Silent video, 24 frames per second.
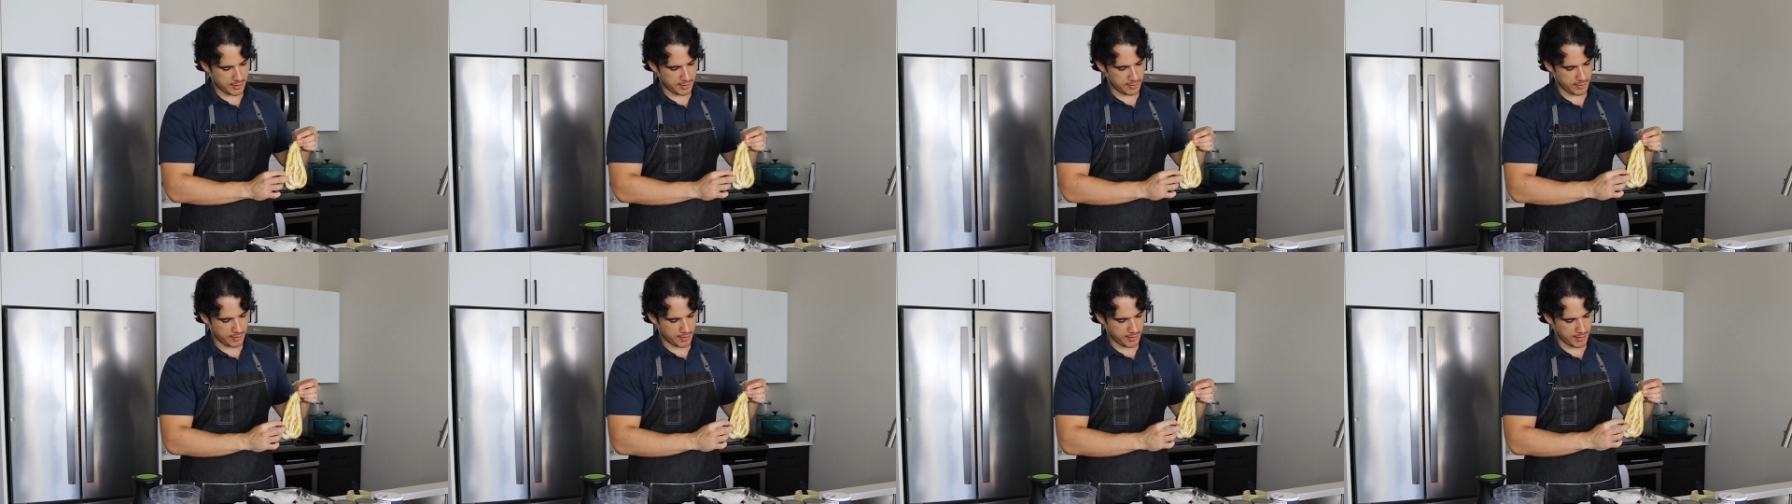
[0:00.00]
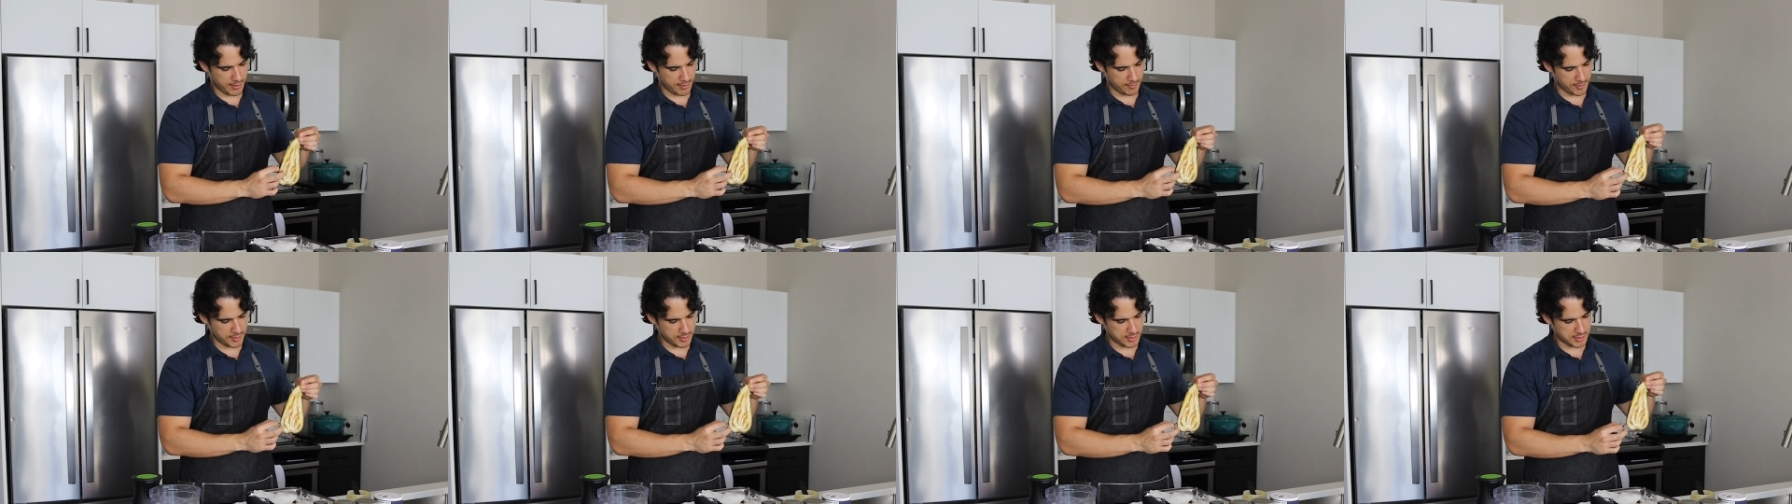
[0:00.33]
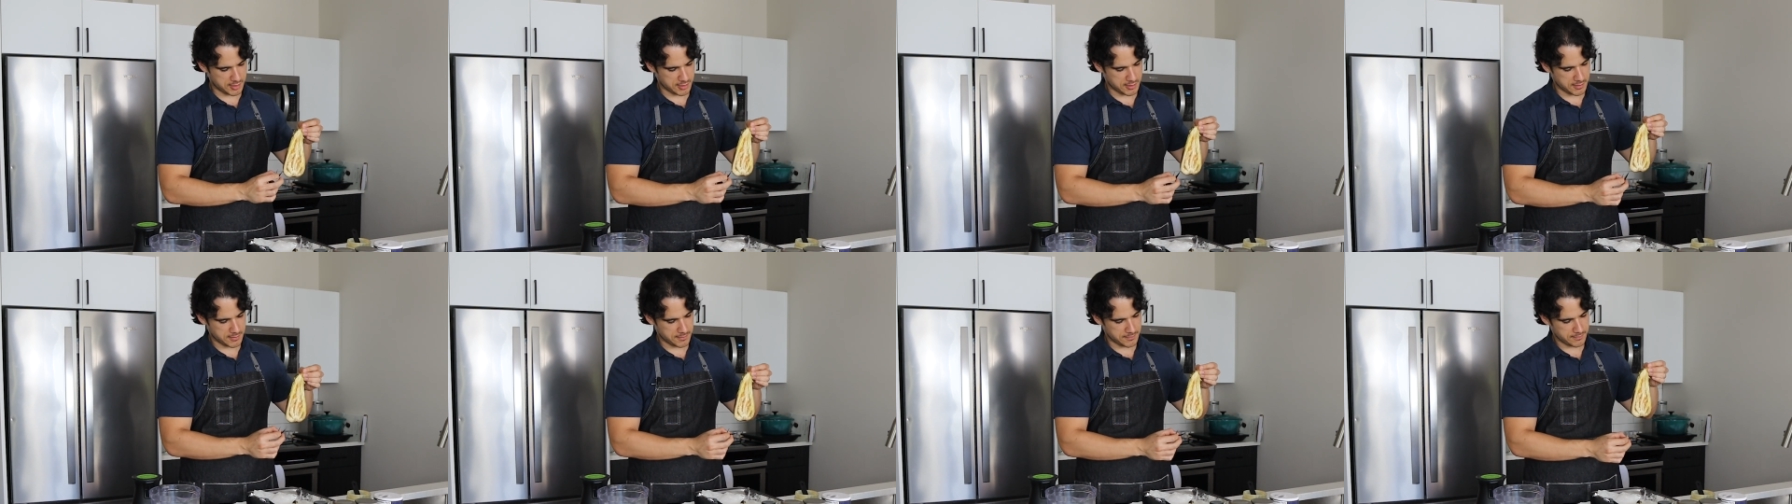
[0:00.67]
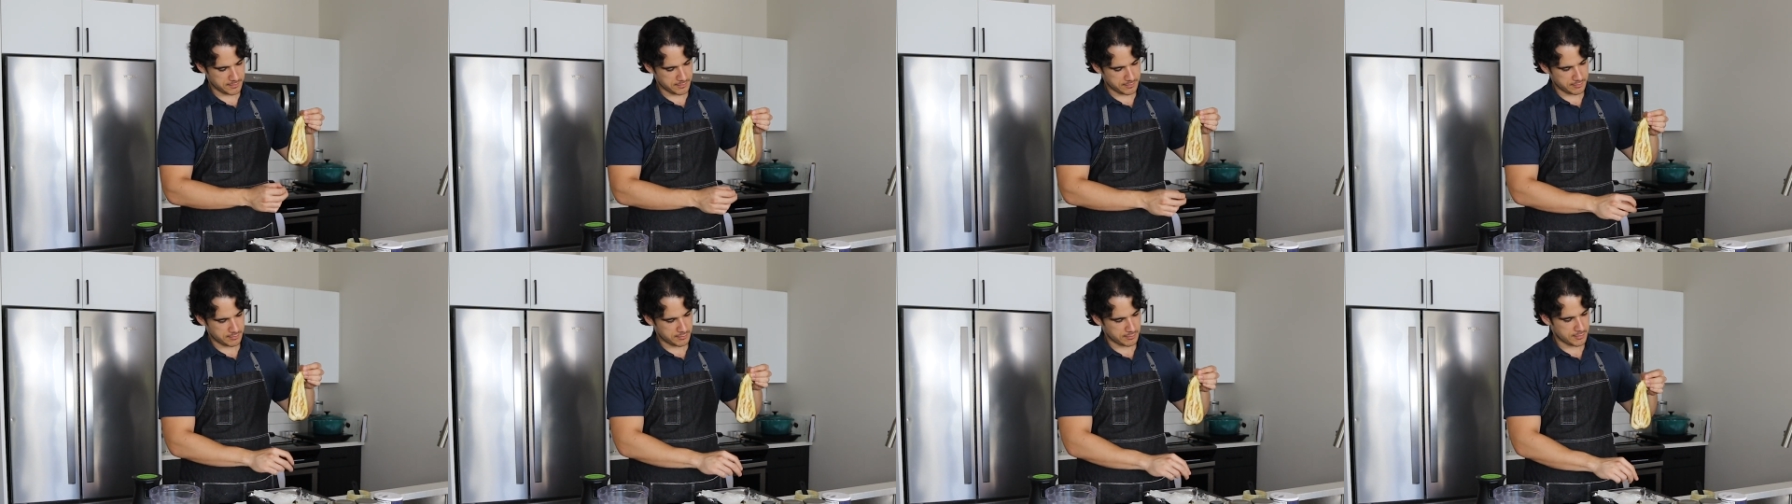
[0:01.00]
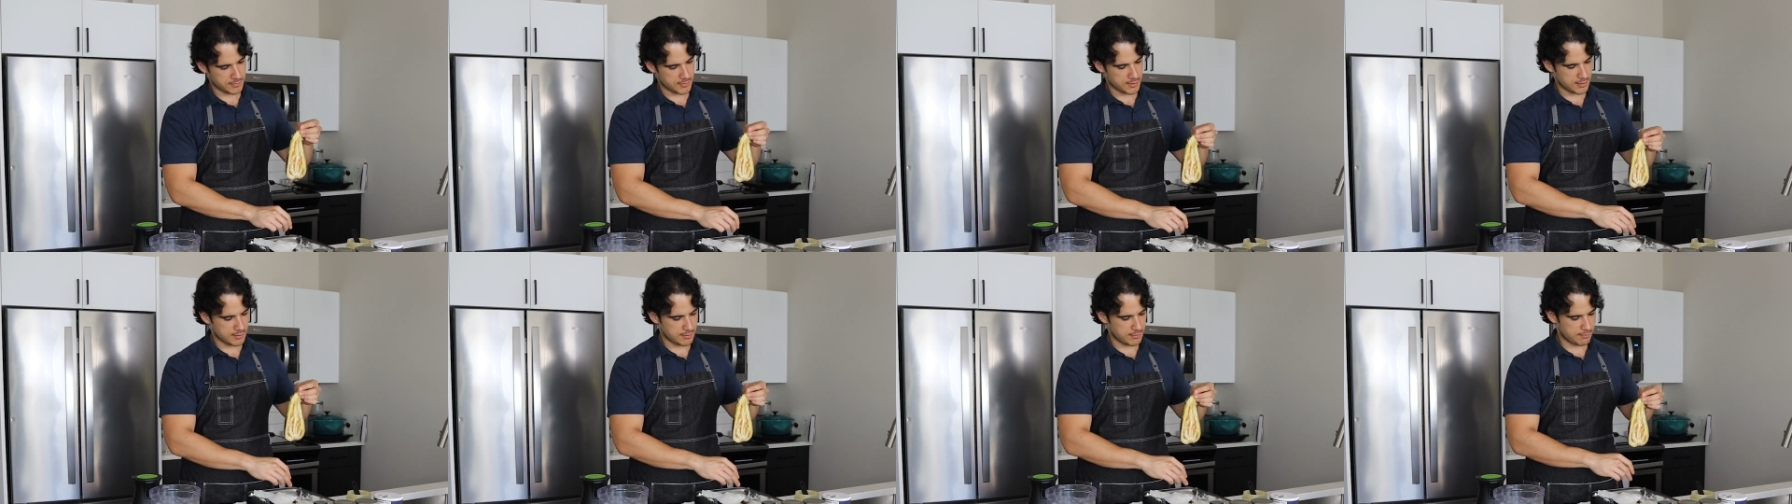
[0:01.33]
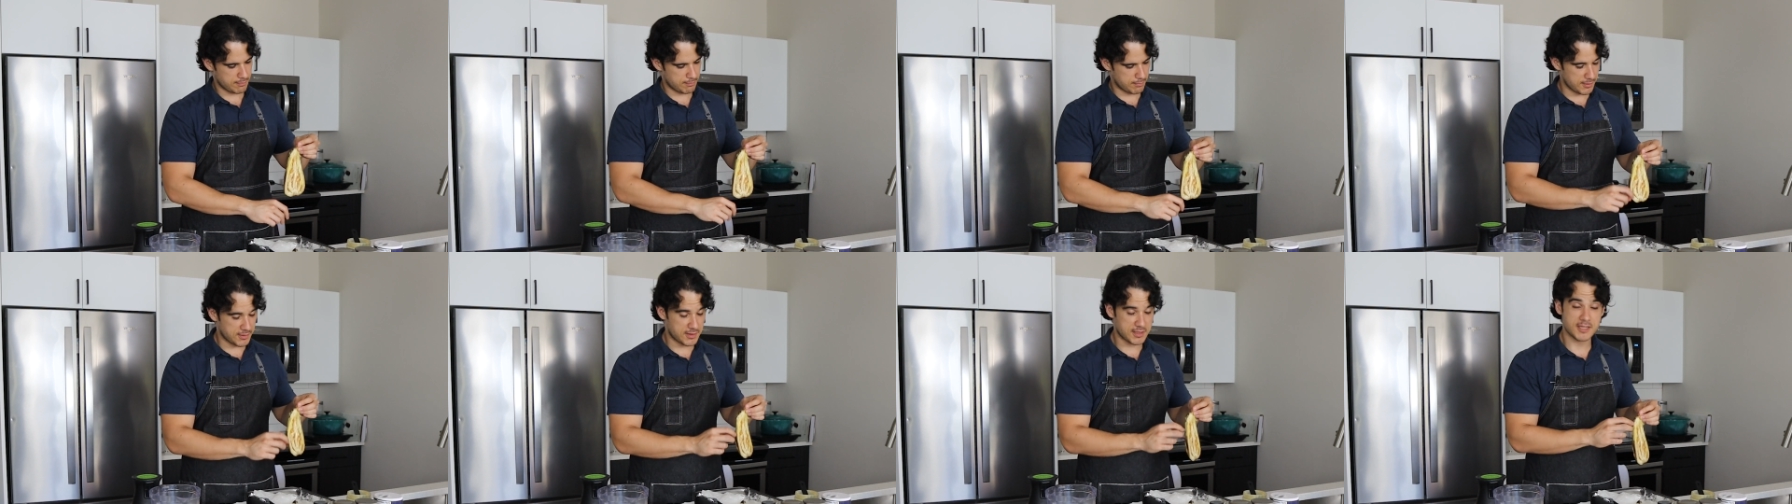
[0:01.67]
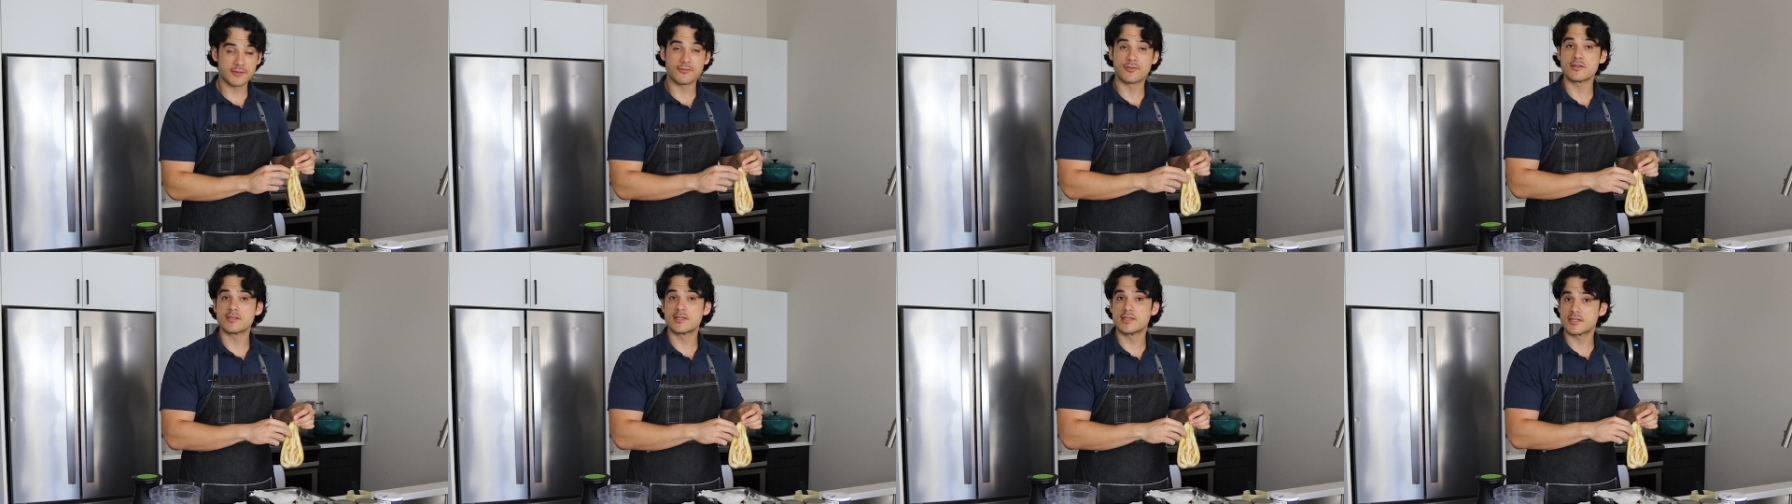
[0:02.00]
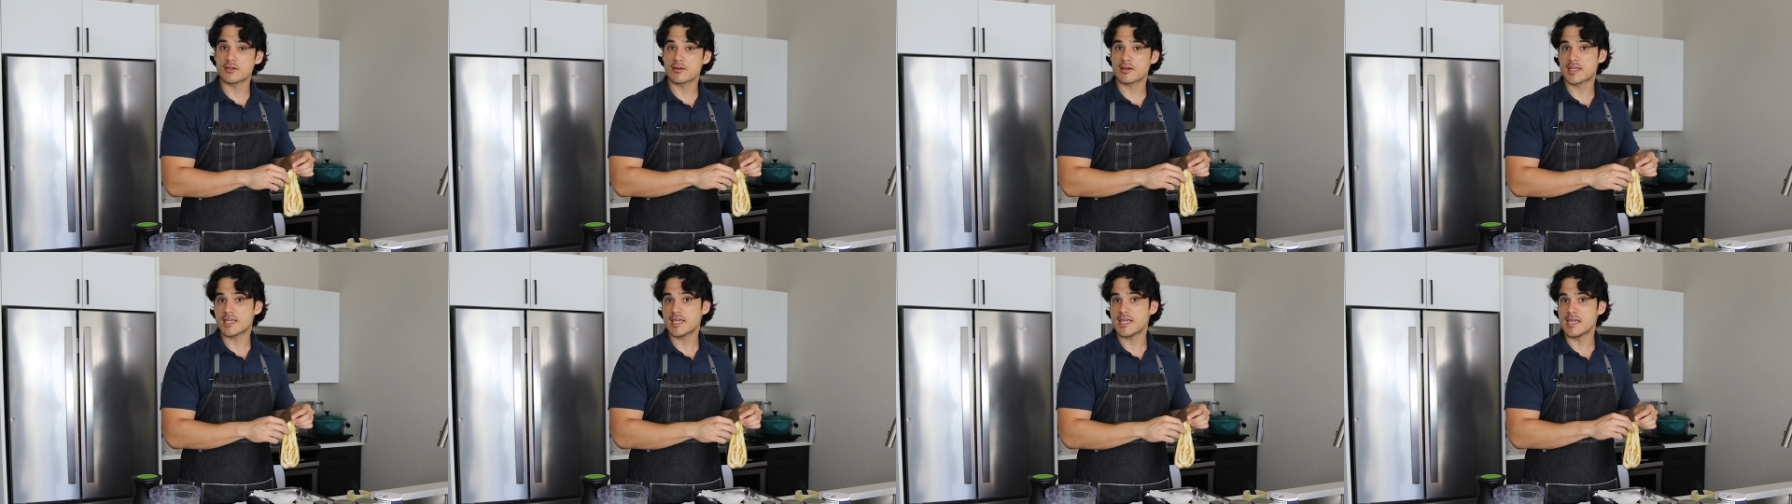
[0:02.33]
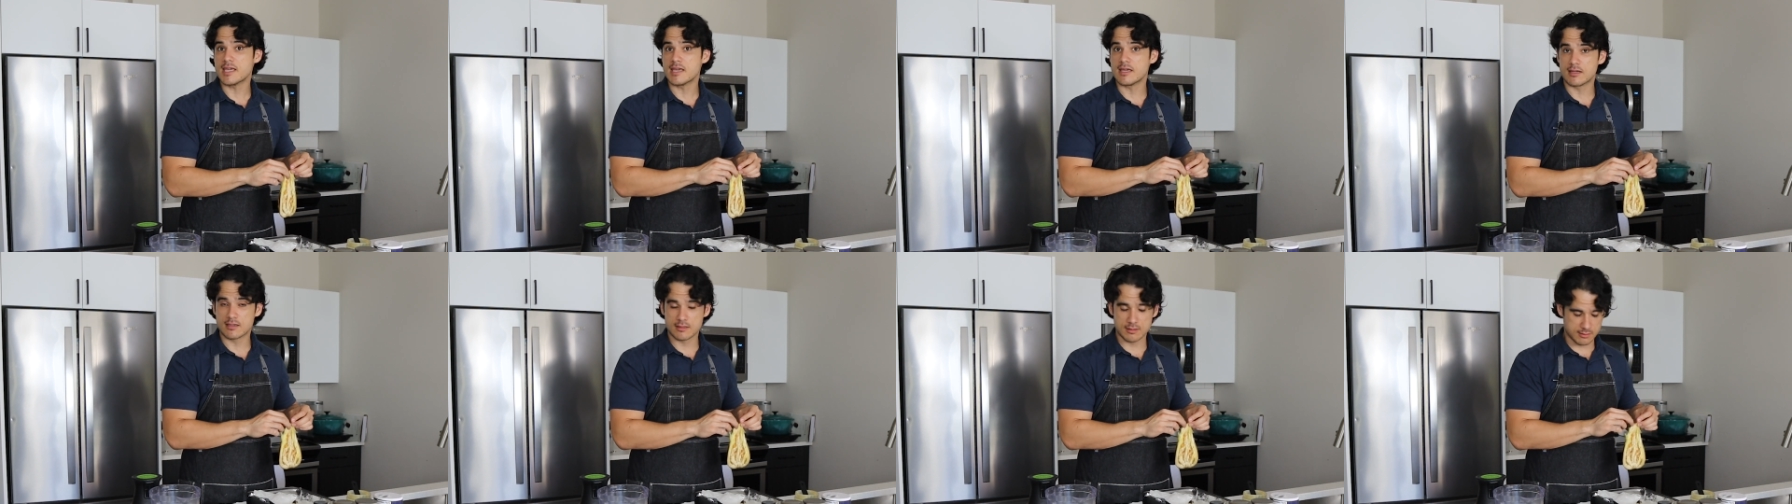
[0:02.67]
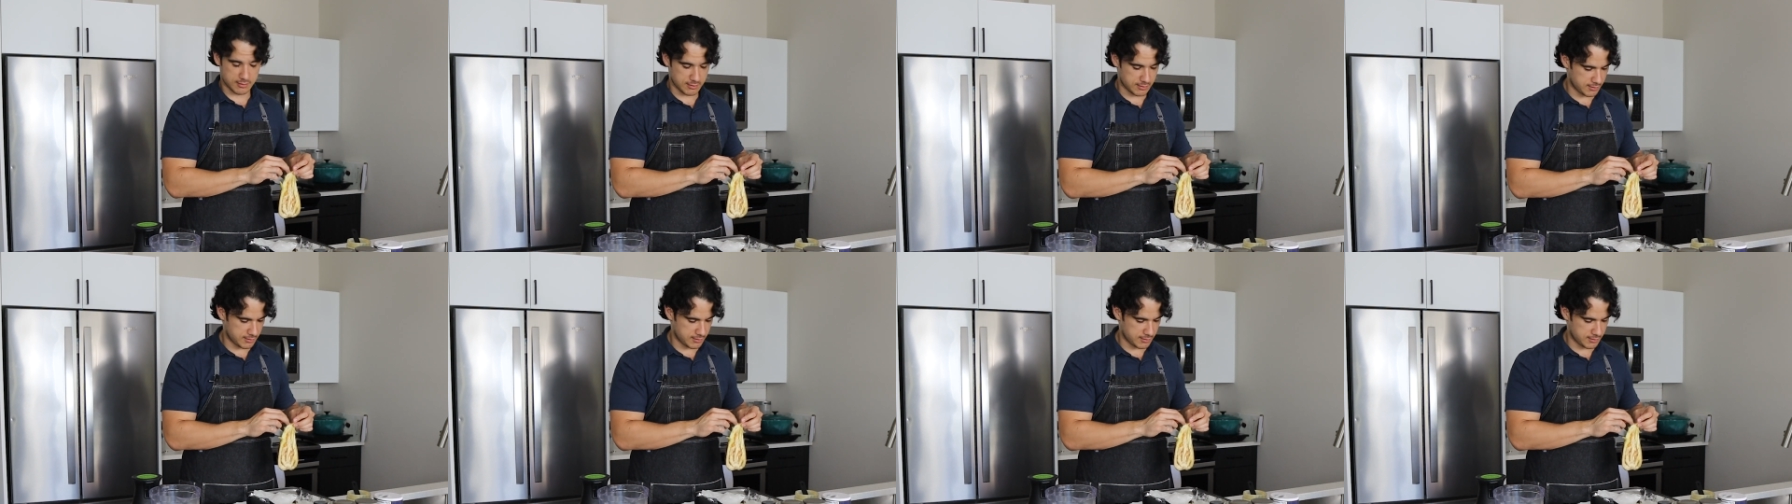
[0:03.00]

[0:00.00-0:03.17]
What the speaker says: in the hummus, but the differences are key.